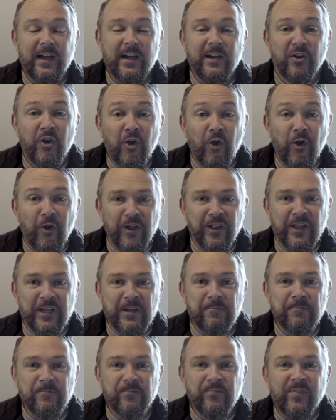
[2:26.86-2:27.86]
currently.
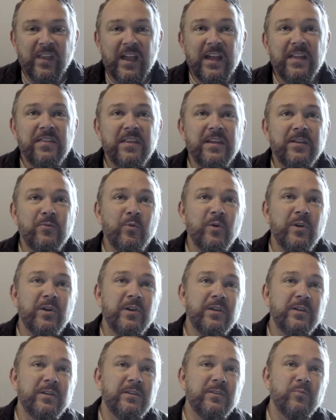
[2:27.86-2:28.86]
And then we're going
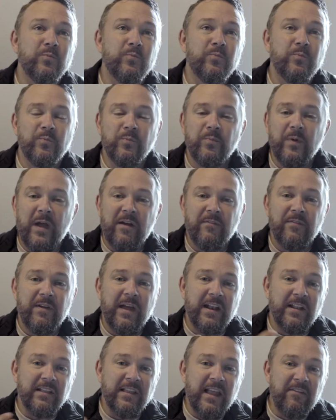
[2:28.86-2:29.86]
to have
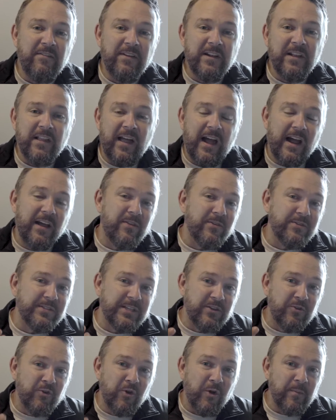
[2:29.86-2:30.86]
at 11 o'clock, those
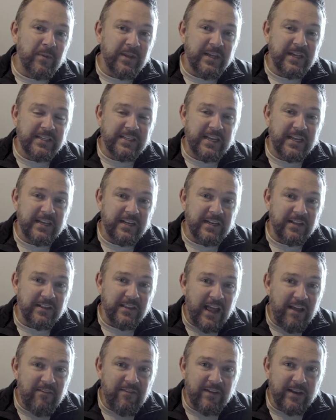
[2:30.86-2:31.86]
that normally attend at
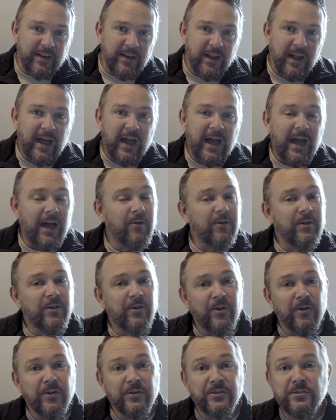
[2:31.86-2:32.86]
11, I would
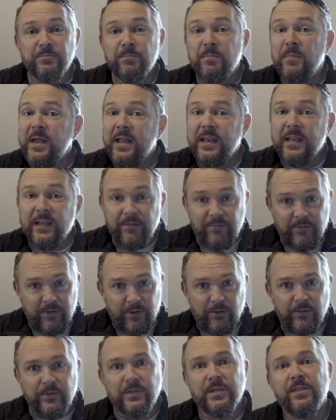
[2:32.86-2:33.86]
encourage many of
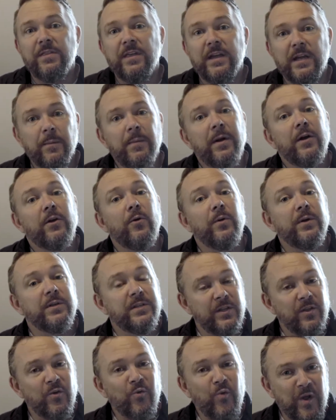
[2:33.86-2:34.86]
you to think about going
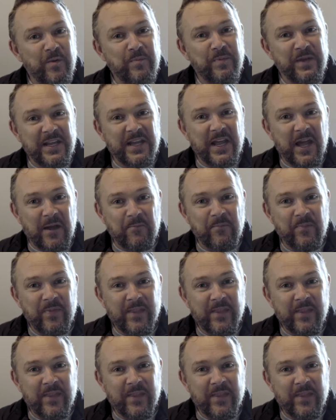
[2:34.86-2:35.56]
to the 1 p.m.